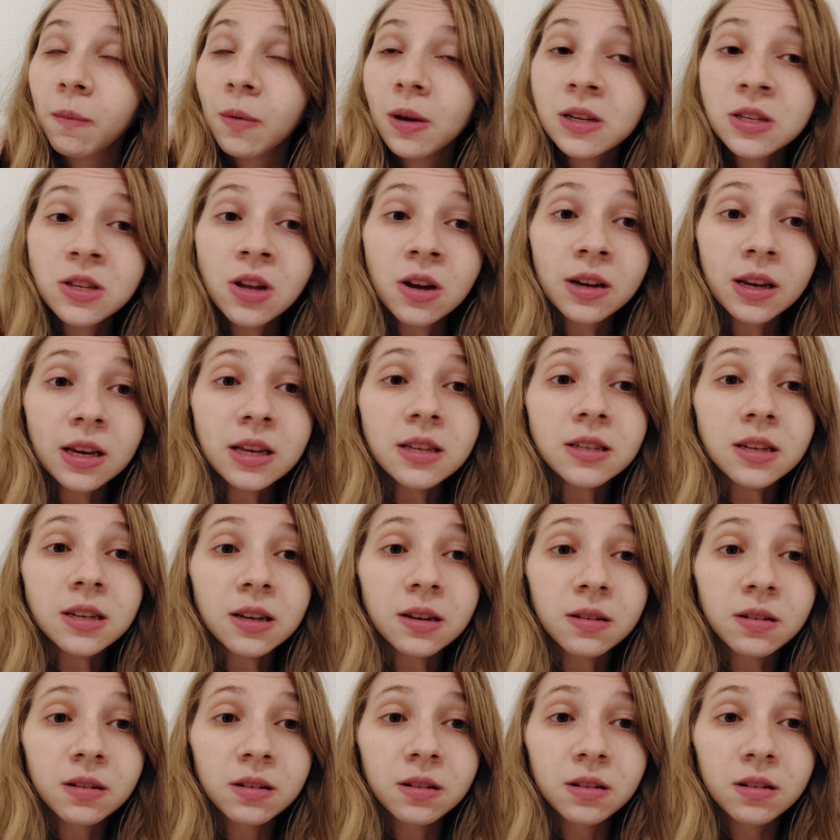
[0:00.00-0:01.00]
is not
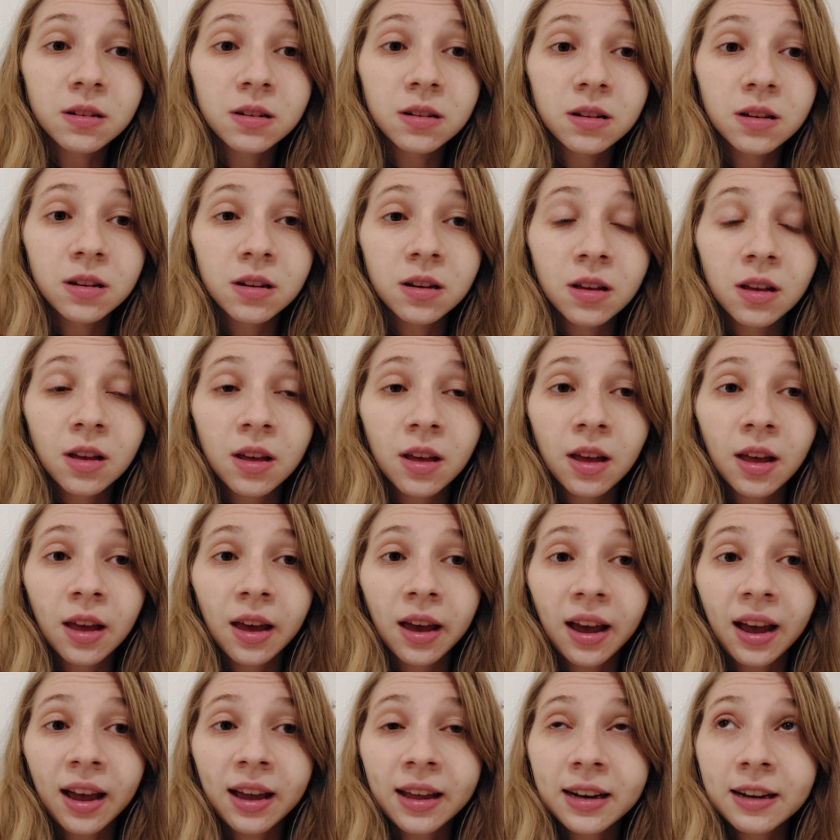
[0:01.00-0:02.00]
easy.
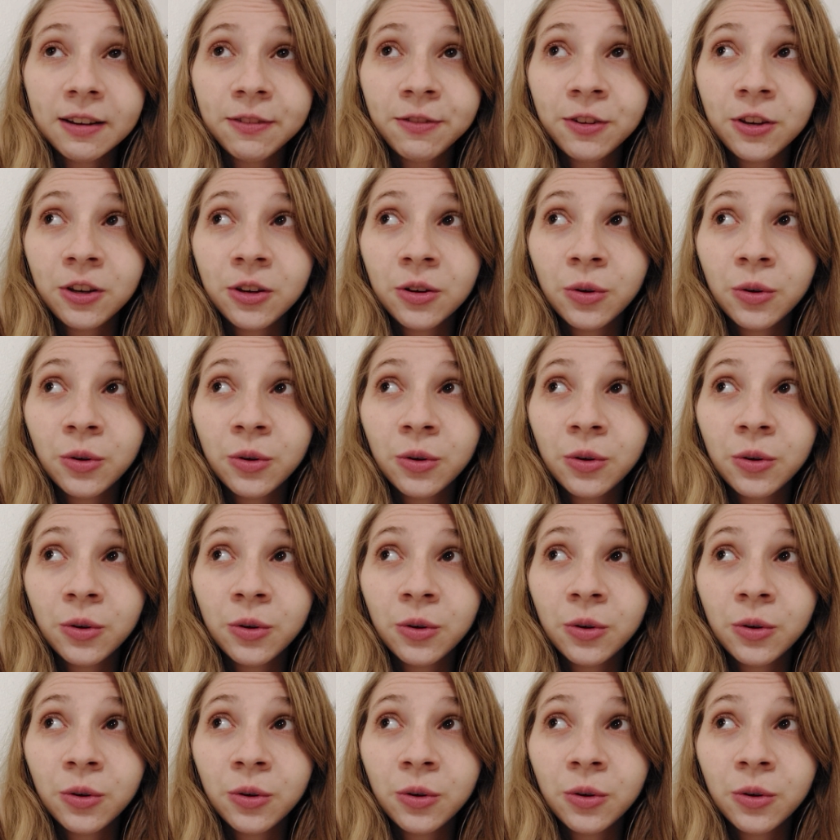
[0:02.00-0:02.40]
And if